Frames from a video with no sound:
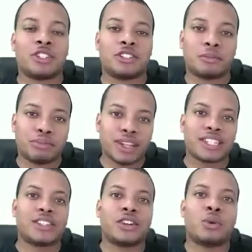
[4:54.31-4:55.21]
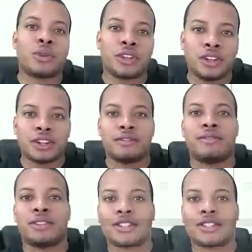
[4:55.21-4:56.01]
which is the place to go when you're looking for